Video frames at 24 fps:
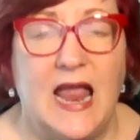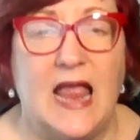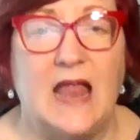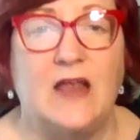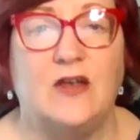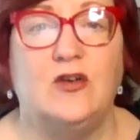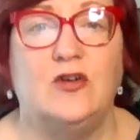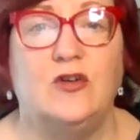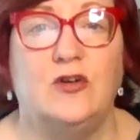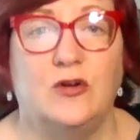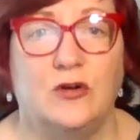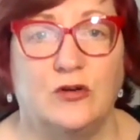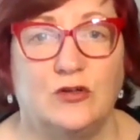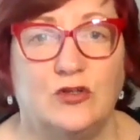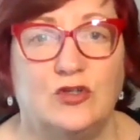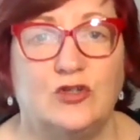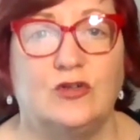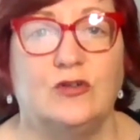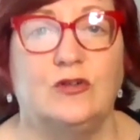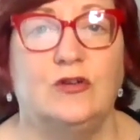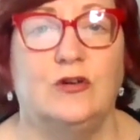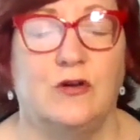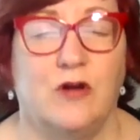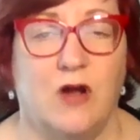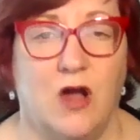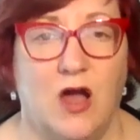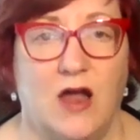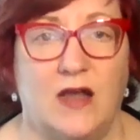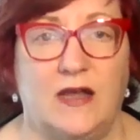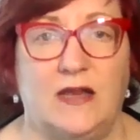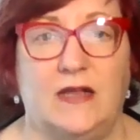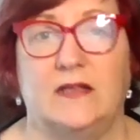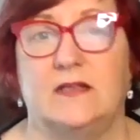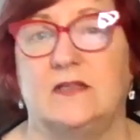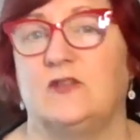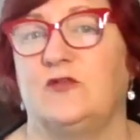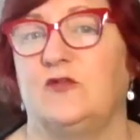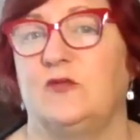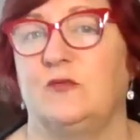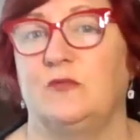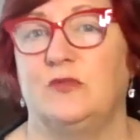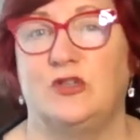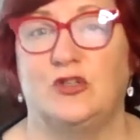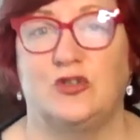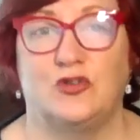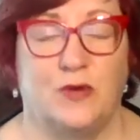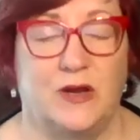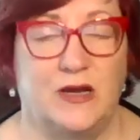and nurture your audience from
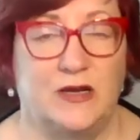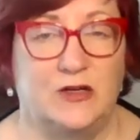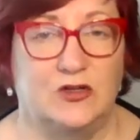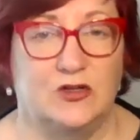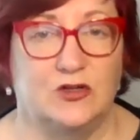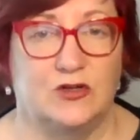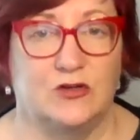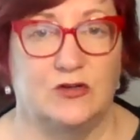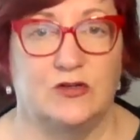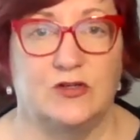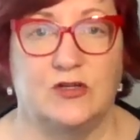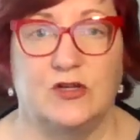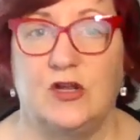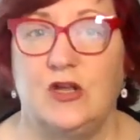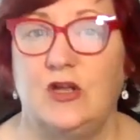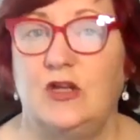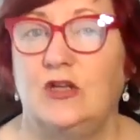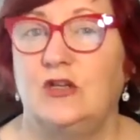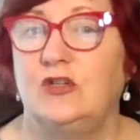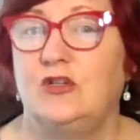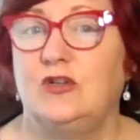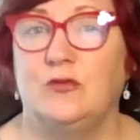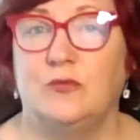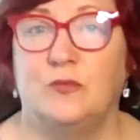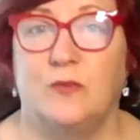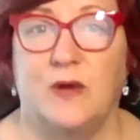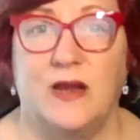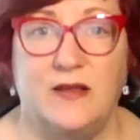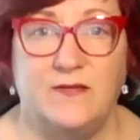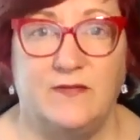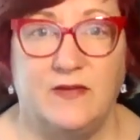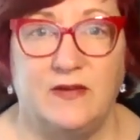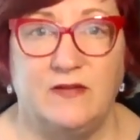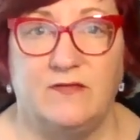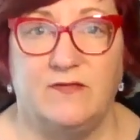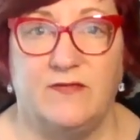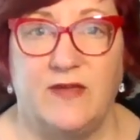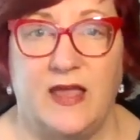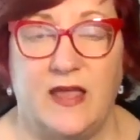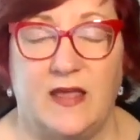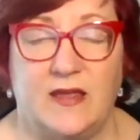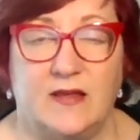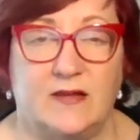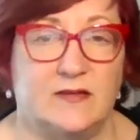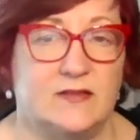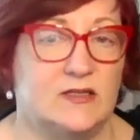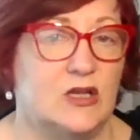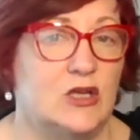strangers to raving
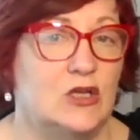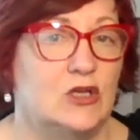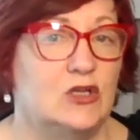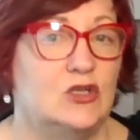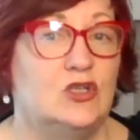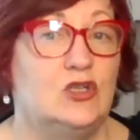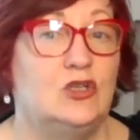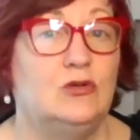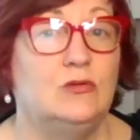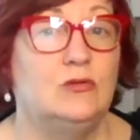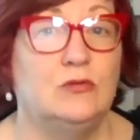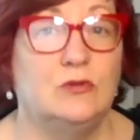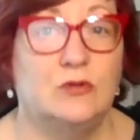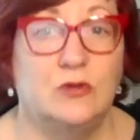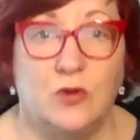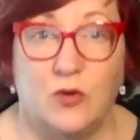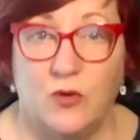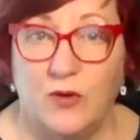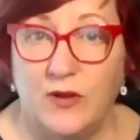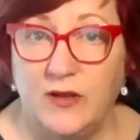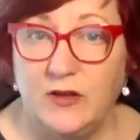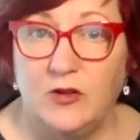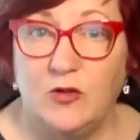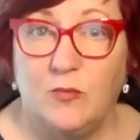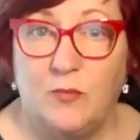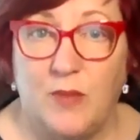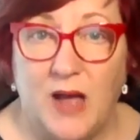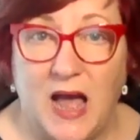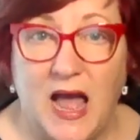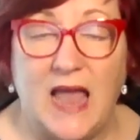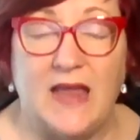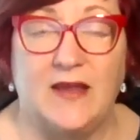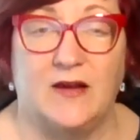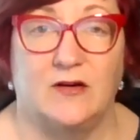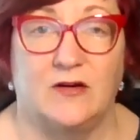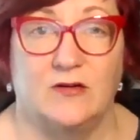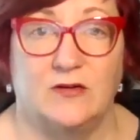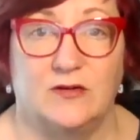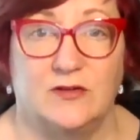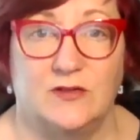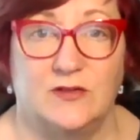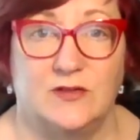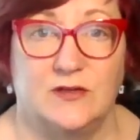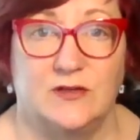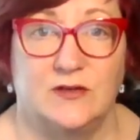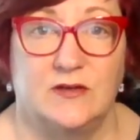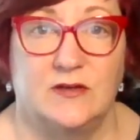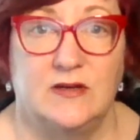fans to loyal
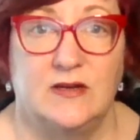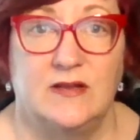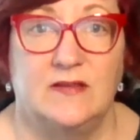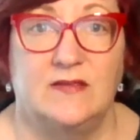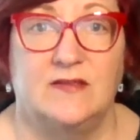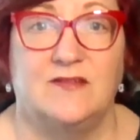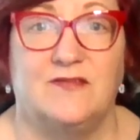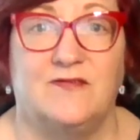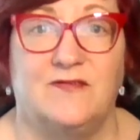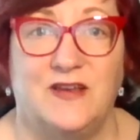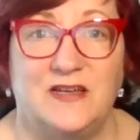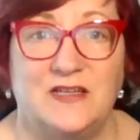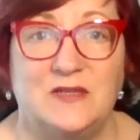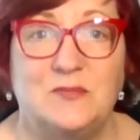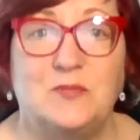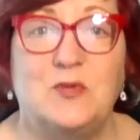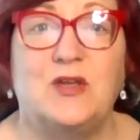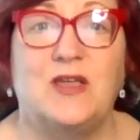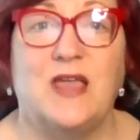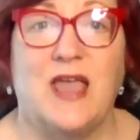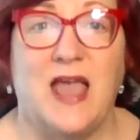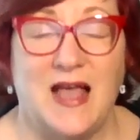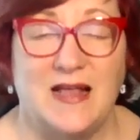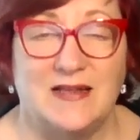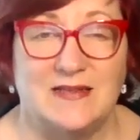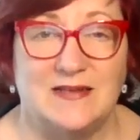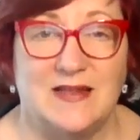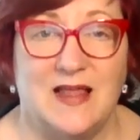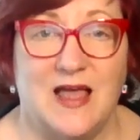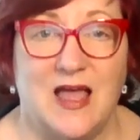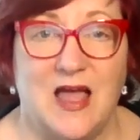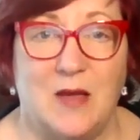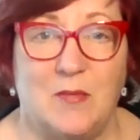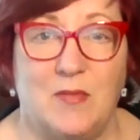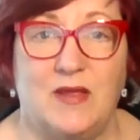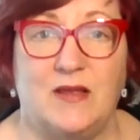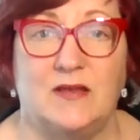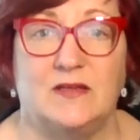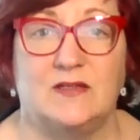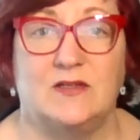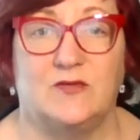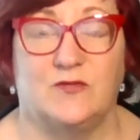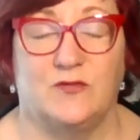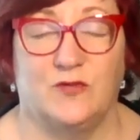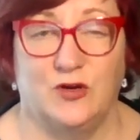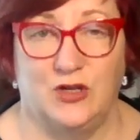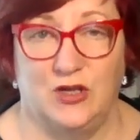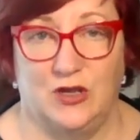buyers, the Facebook Ads Lab
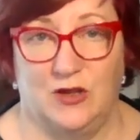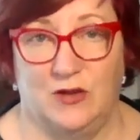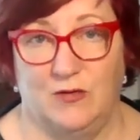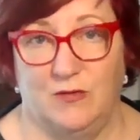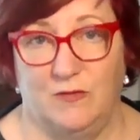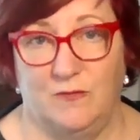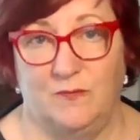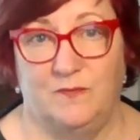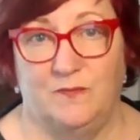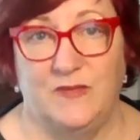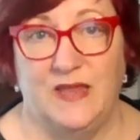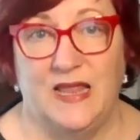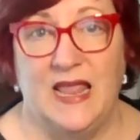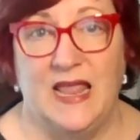is for you.